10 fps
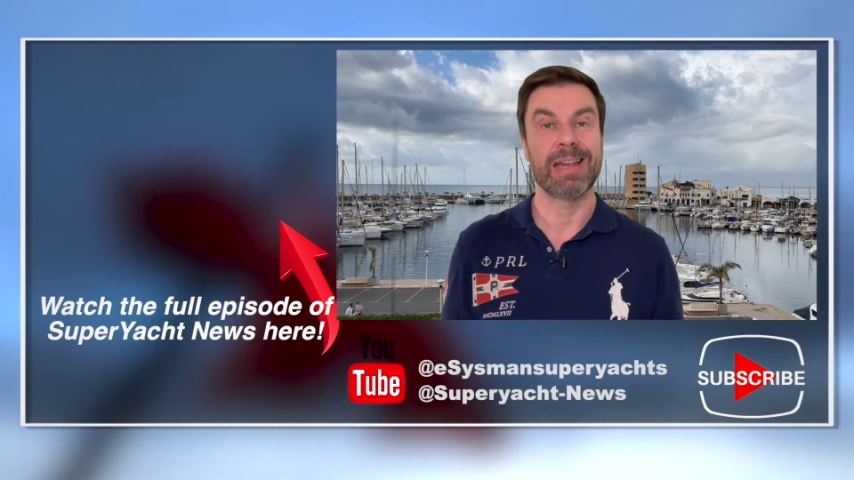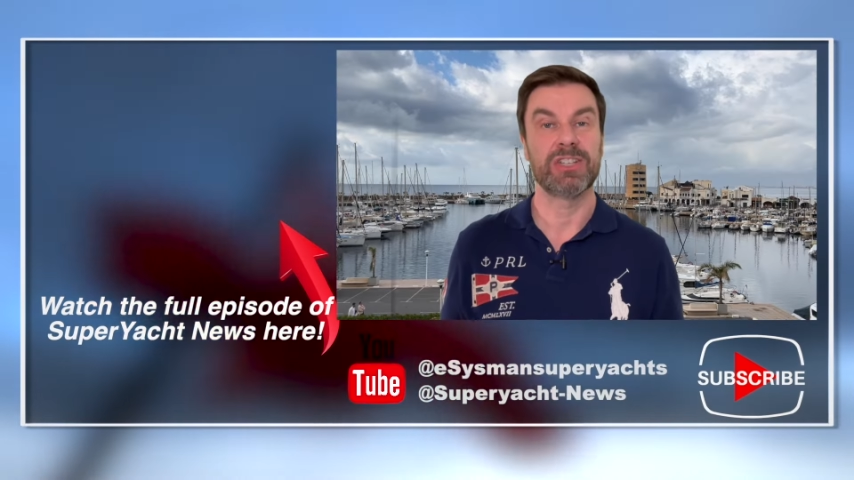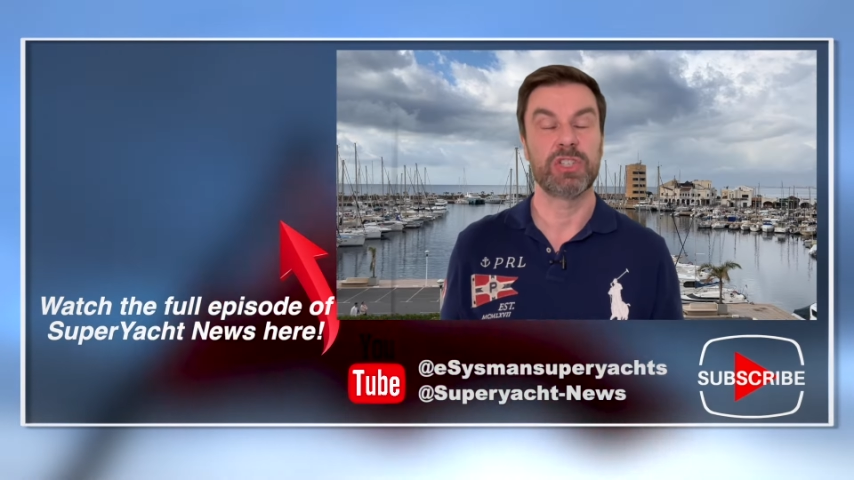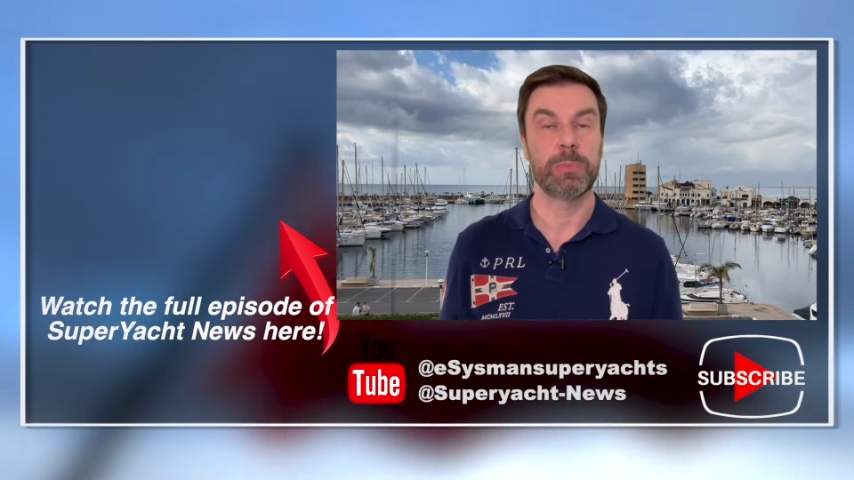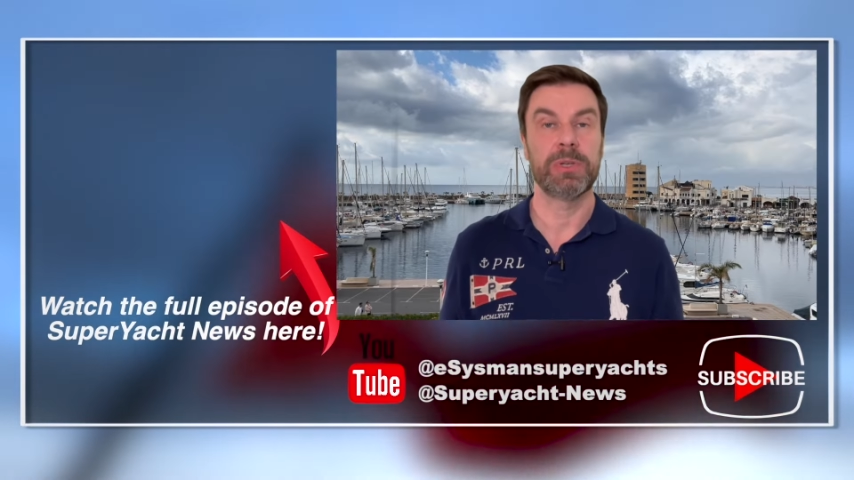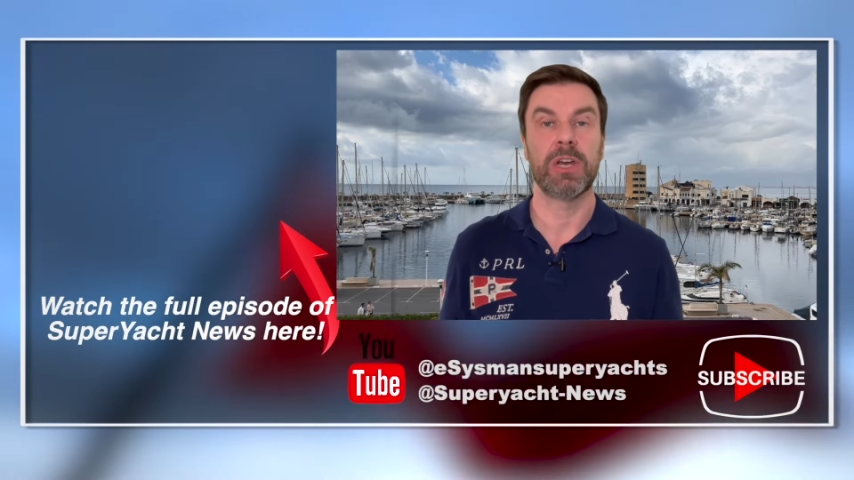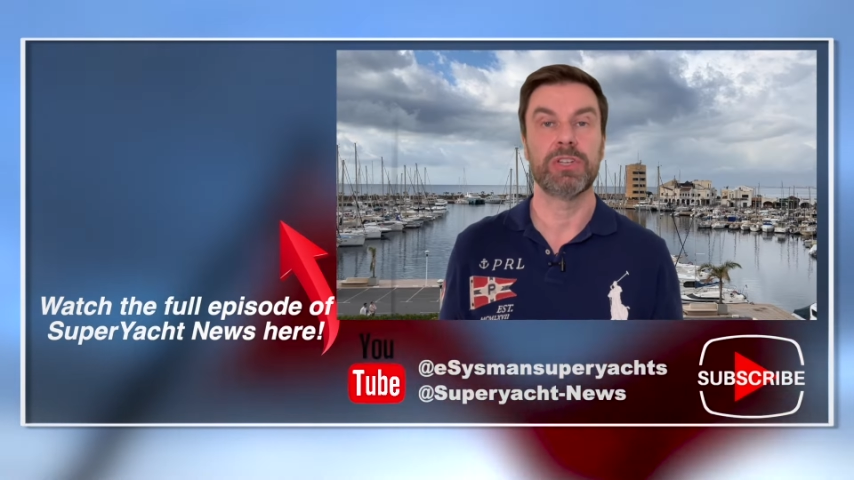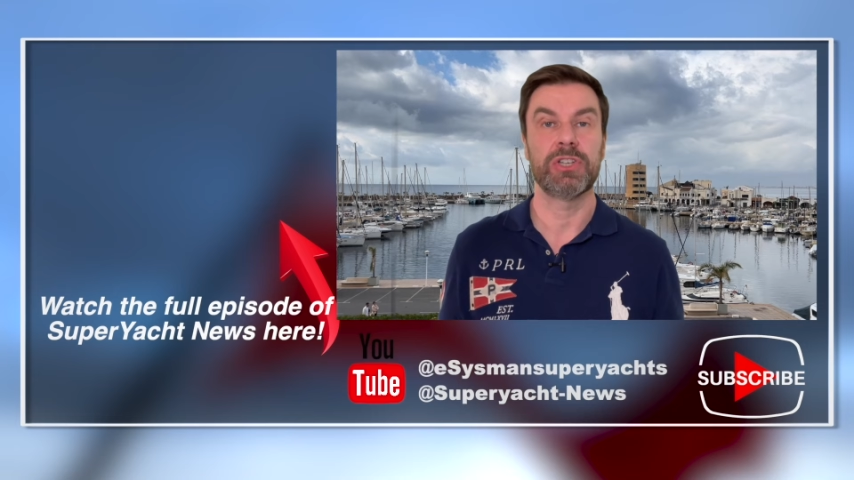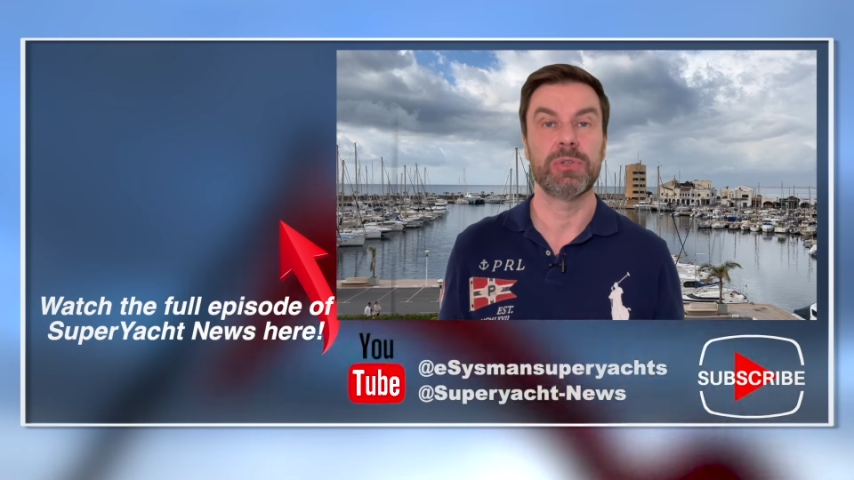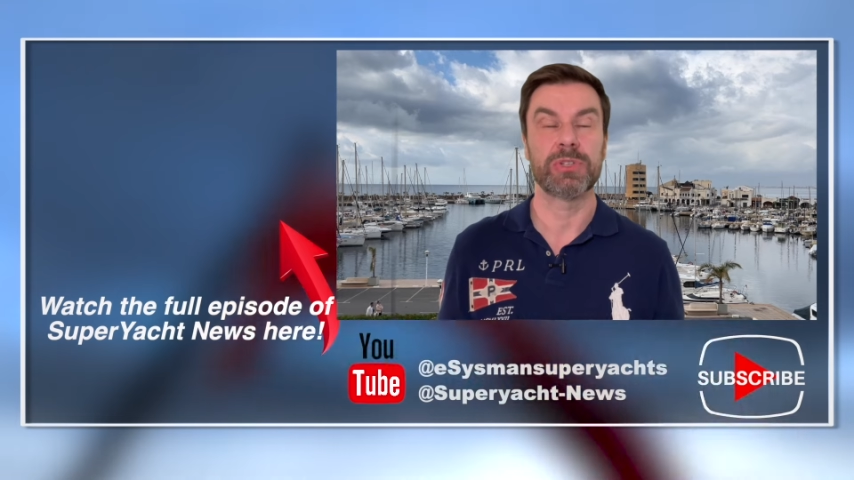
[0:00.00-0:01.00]
Superyacht
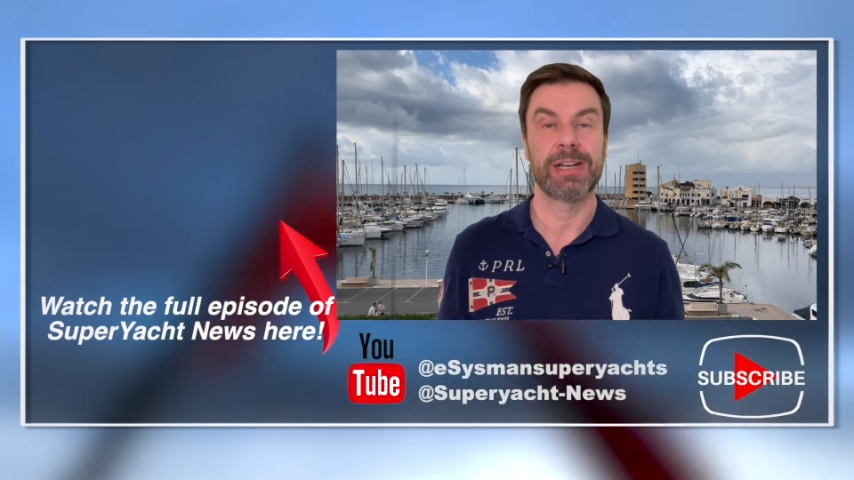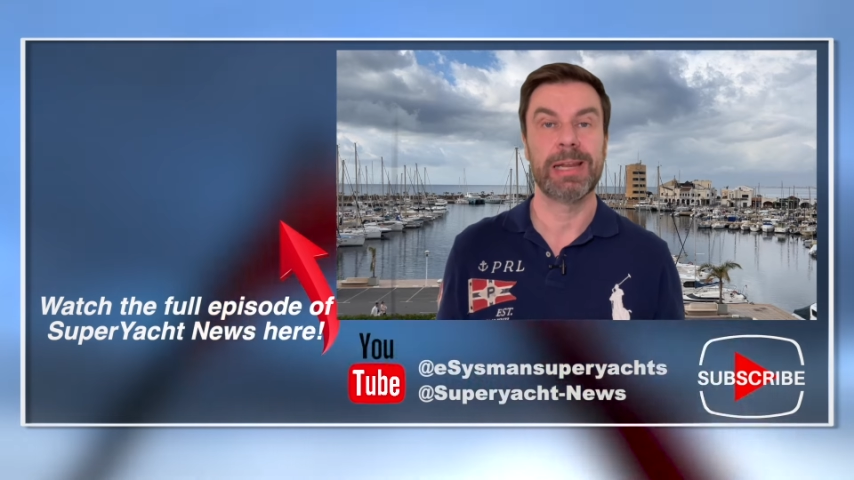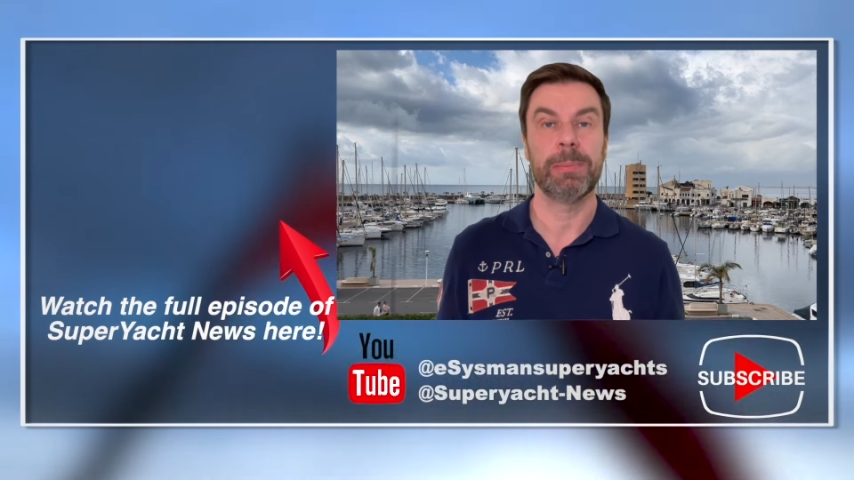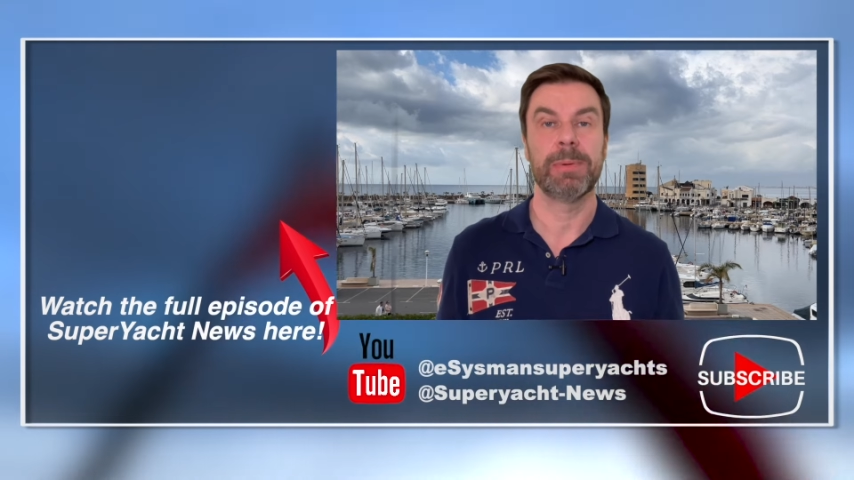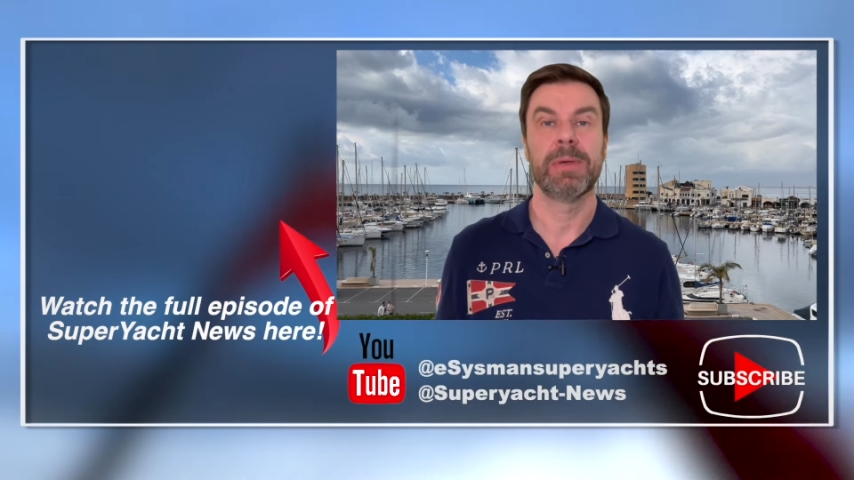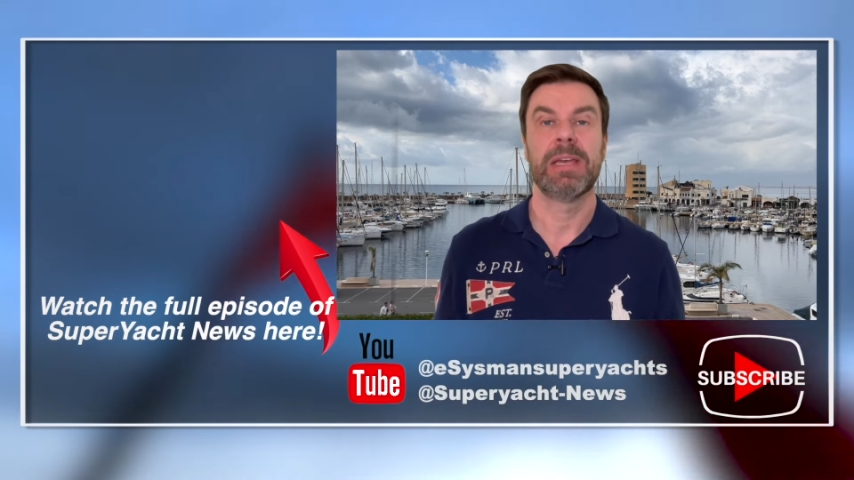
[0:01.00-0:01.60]
News clip.